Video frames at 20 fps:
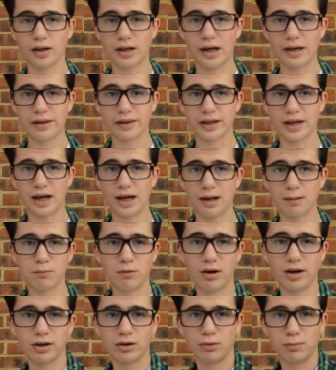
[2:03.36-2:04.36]
Okay, the
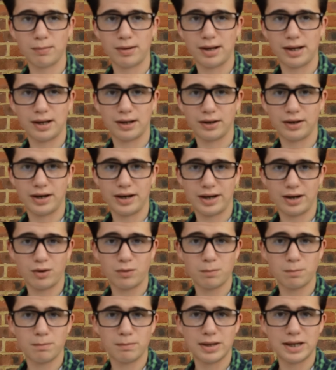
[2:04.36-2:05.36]
camera angle
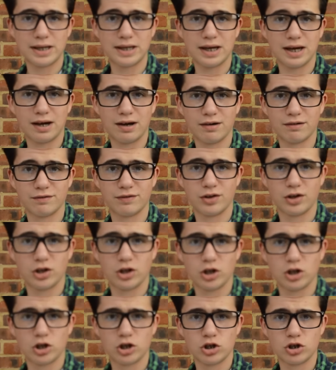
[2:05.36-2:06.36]
now may have
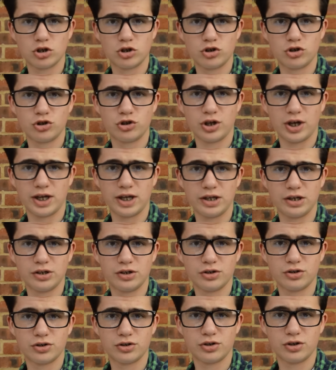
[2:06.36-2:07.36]

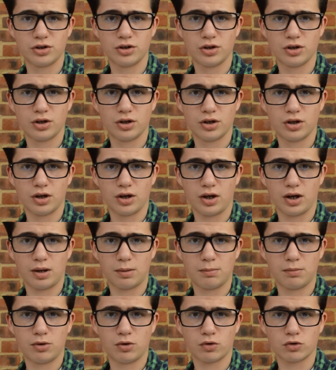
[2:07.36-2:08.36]
changed.
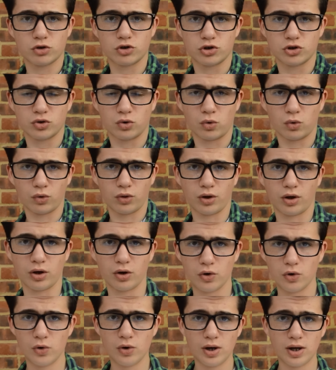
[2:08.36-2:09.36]
I'm not sure
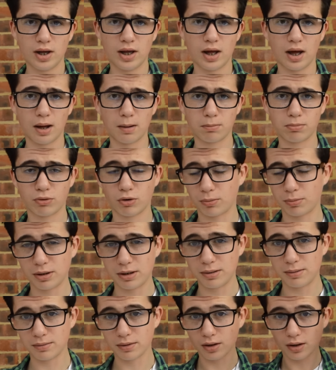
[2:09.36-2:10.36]
though.
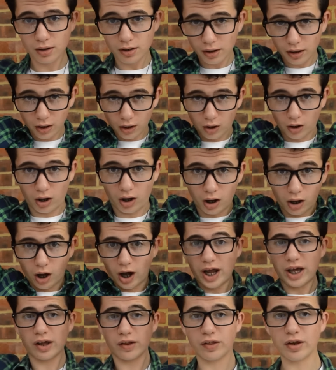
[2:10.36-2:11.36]
Probably a lot
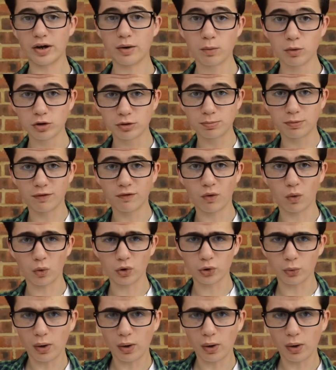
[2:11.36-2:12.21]
higher than it was before.